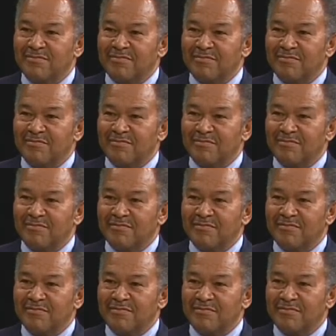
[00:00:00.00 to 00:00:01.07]
Robert
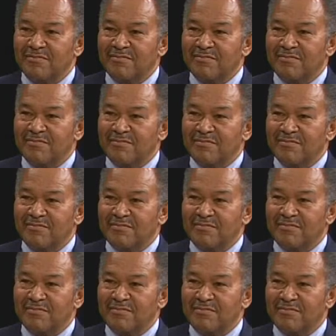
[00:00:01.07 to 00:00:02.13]
is a native
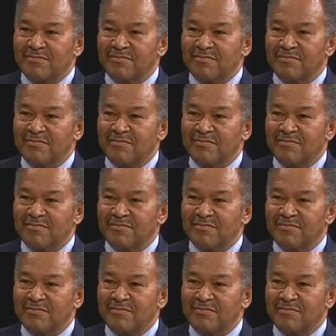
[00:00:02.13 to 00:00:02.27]
of